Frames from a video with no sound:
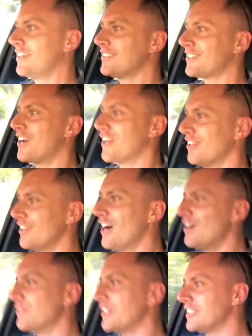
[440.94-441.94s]
Got a
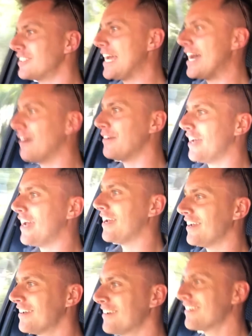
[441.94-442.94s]
lovely sound, eh?
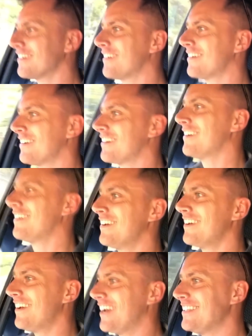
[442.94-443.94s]

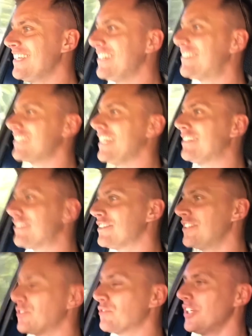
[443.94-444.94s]
And these seats are
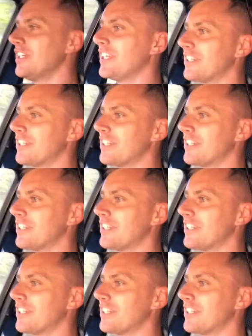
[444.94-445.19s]
just really